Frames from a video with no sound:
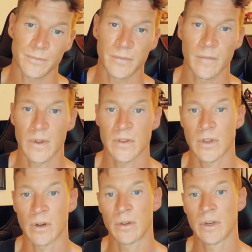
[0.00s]
So
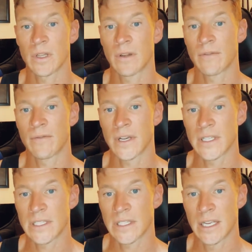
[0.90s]
you're gonna love the
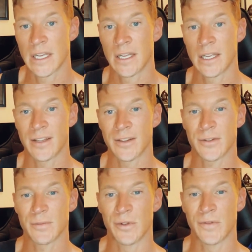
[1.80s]
fights in this
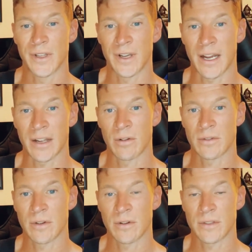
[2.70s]
movie. I go toe
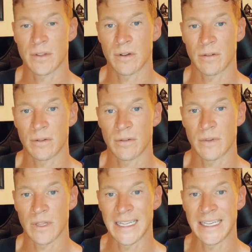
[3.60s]
to toe with
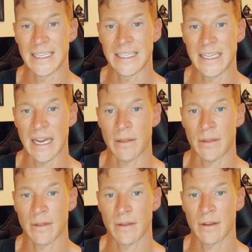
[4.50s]
Lady Death,
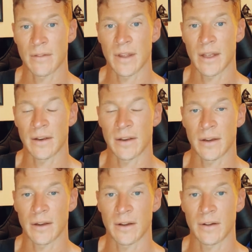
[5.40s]
and then
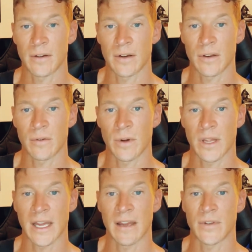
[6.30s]
uh, another one of the
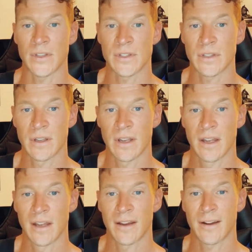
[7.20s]
heavies,
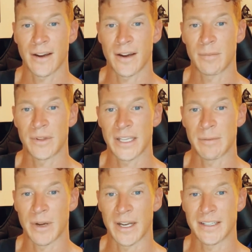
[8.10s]
uh, played
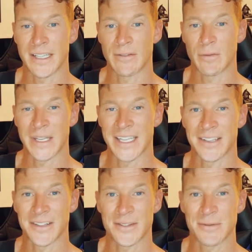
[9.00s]
by David
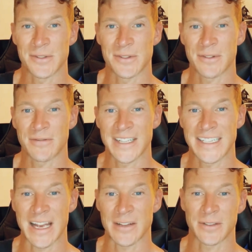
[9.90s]
McInnes, who's a
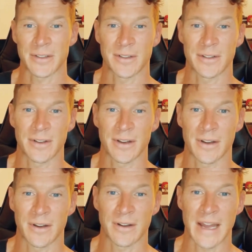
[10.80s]
fantastic uh,
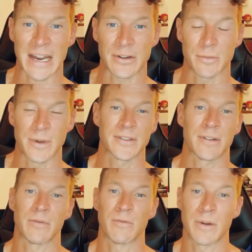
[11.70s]
actor based up in
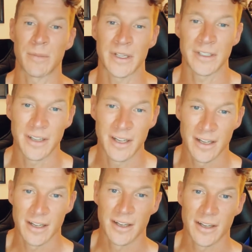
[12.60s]
Winnipeg,
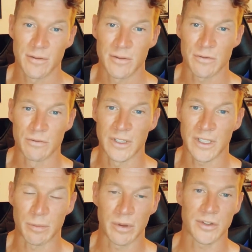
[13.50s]
who's really a
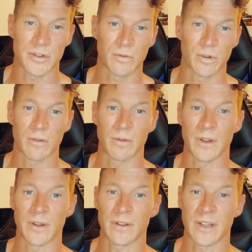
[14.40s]
pleasure to work
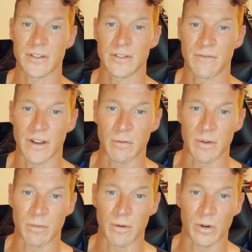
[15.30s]
with, not just fight with,
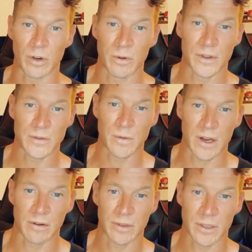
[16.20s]
but work with as
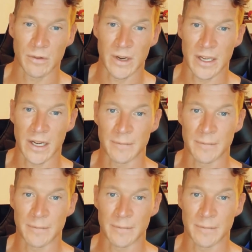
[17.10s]
well. Really great guy.